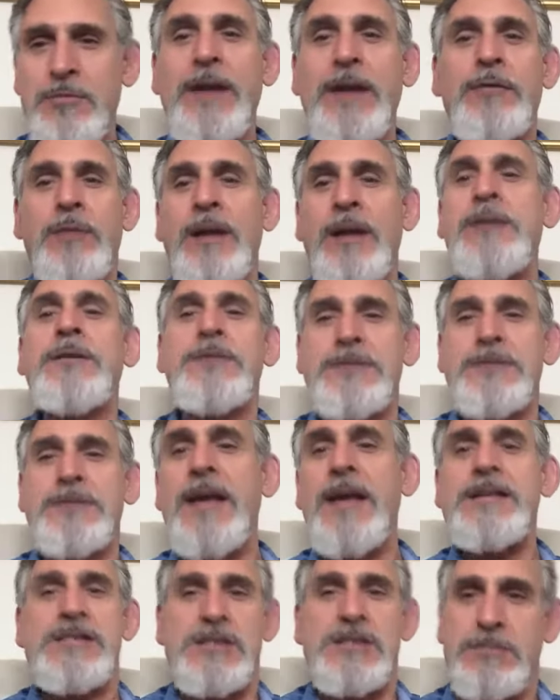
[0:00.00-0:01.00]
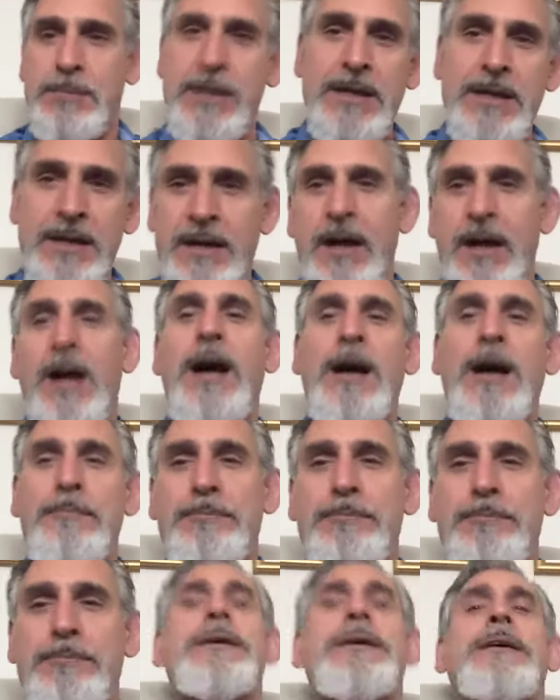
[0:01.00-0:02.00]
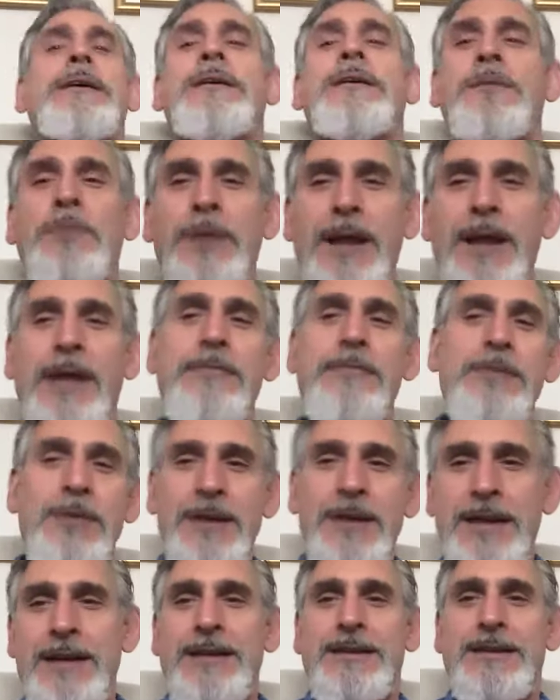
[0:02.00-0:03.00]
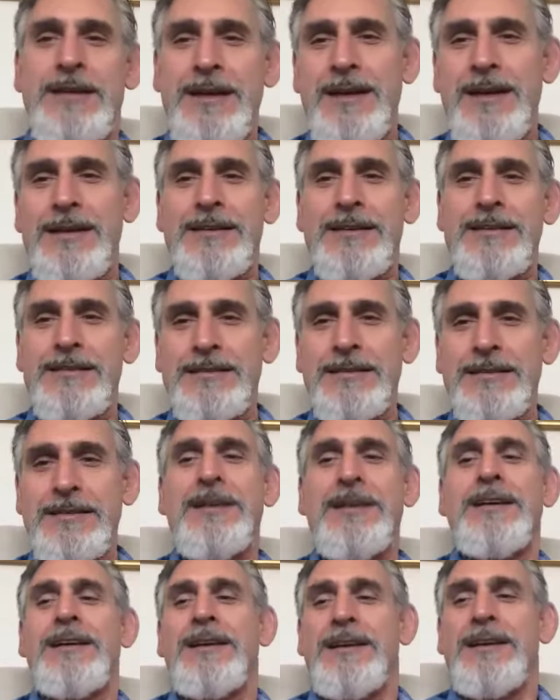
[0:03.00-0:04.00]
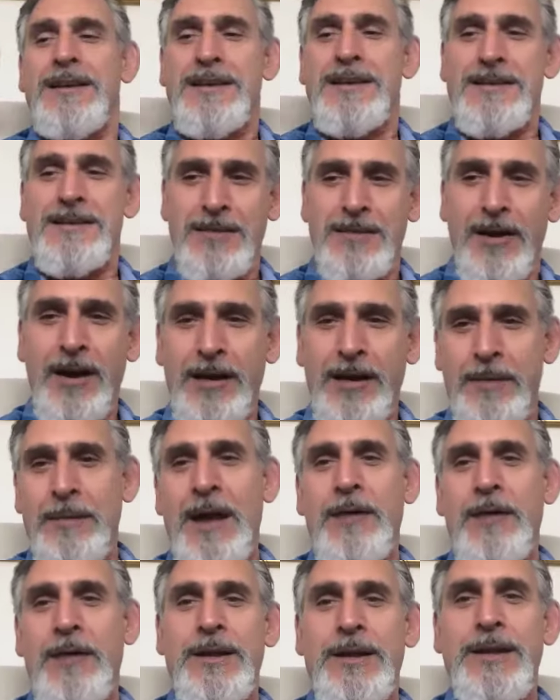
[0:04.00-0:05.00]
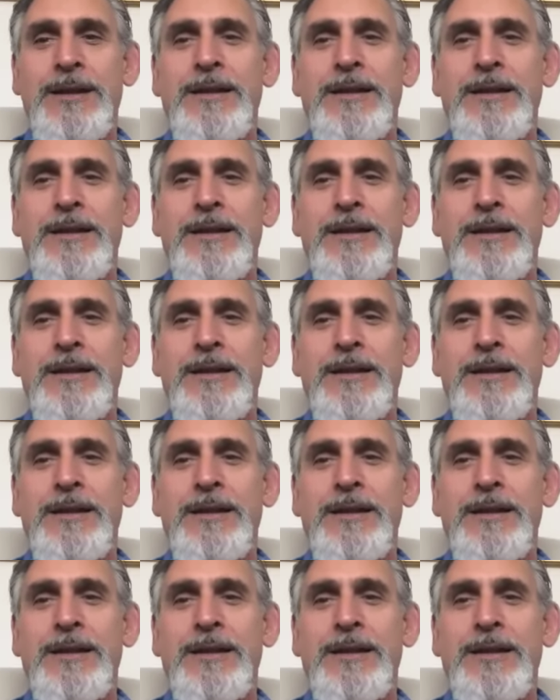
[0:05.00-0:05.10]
Renyu says, up, whatever it is, talk about it.